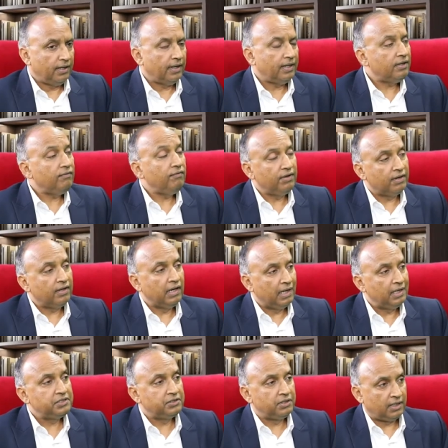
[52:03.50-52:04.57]
And I think we
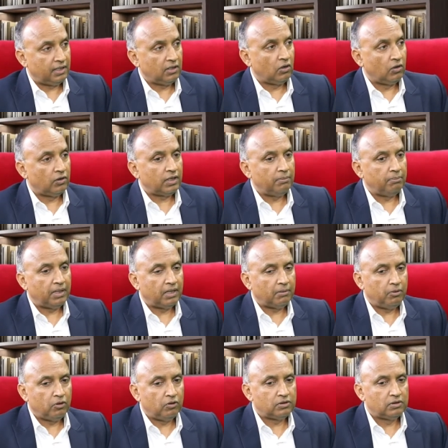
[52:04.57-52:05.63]
realized that a long time back,
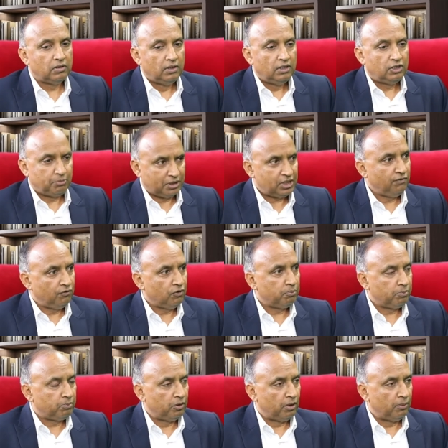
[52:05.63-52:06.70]
because especially for
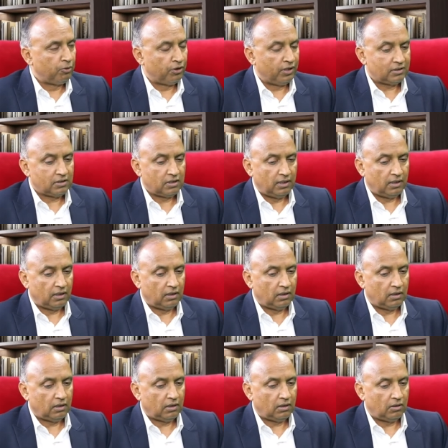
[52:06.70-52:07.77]
products like
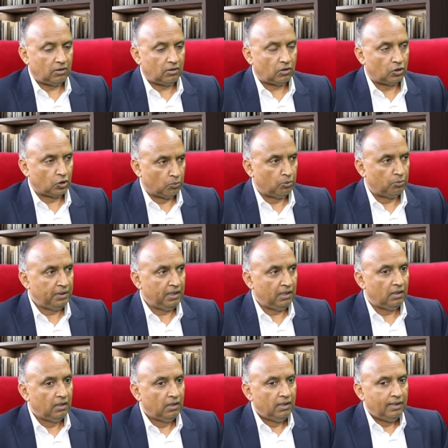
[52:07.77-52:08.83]

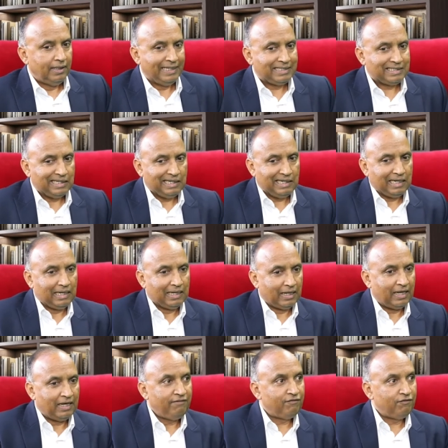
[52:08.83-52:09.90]
automobile, it's a
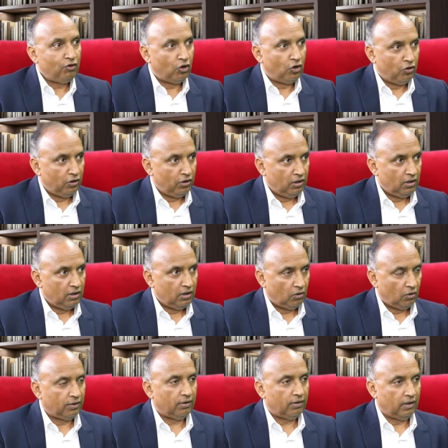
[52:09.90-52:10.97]
lifelong,
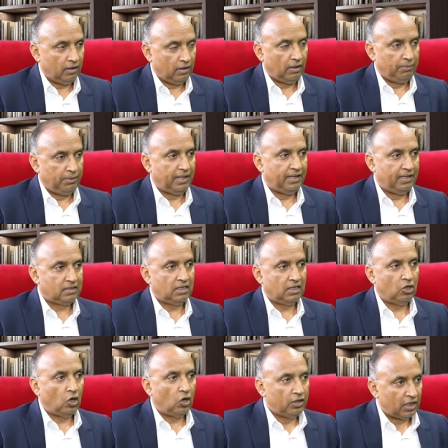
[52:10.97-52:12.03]
or it's a
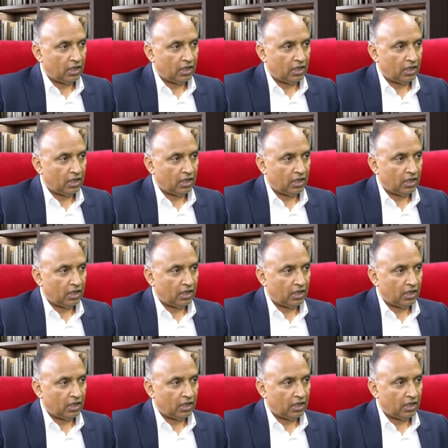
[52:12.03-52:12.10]
long